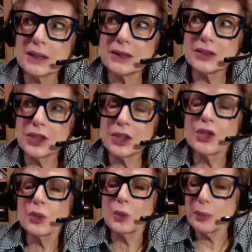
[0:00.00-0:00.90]
do you
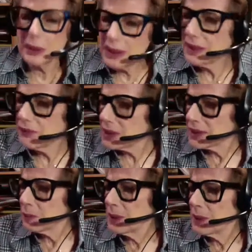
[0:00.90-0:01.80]
believe that
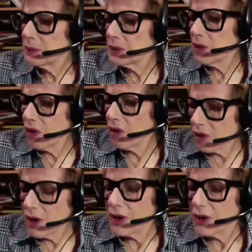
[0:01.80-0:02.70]
some people
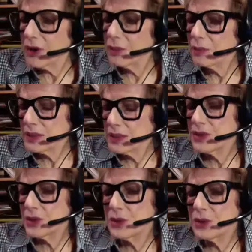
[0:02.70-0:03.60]
are
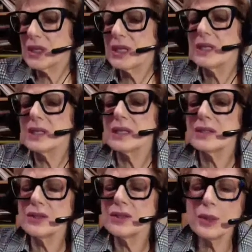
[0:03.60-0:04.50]
misusing it
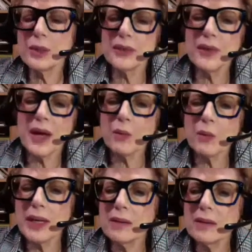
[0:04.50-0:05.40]
and doing it that
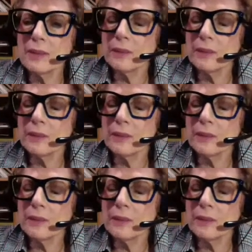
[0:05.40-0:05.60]
way?